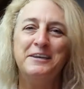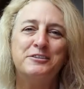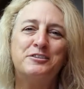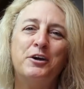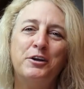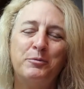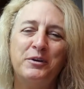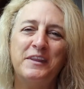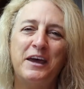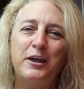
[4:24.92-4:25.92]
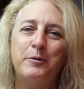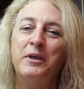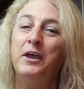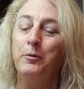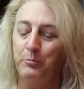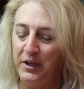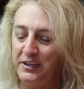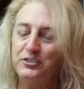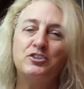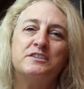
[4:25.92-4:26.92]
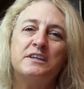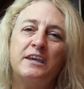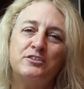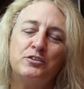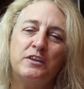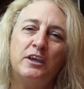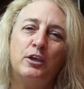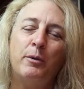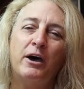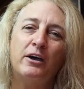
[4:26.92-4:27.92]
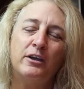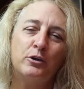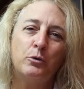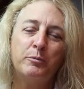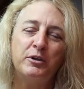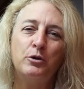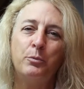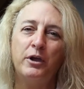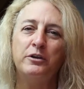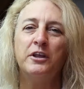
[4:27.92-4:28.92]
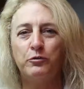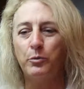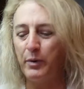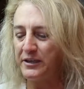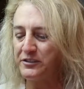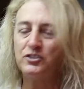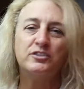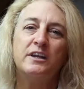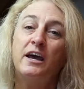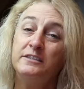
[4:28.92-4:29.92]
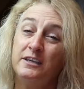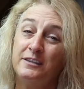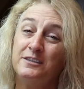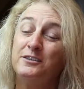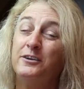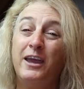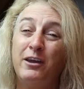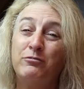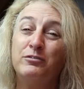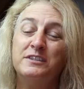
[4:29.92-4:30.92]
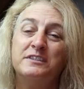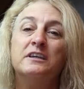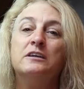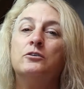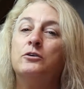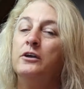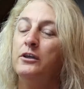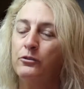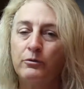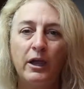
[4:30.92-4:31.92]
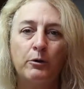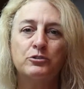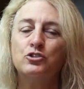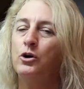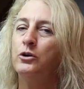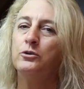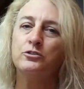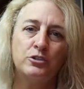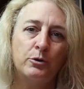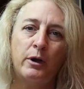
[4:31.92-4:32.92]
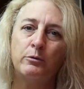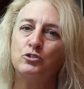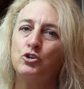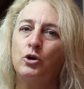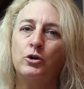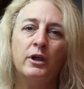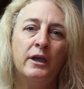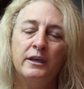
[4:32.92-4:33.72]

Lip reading: Sorry to bring that up, but just in case you're thinking about equipping your boat for passages, and I take this on every single 3-hour charter, 2-hour charter,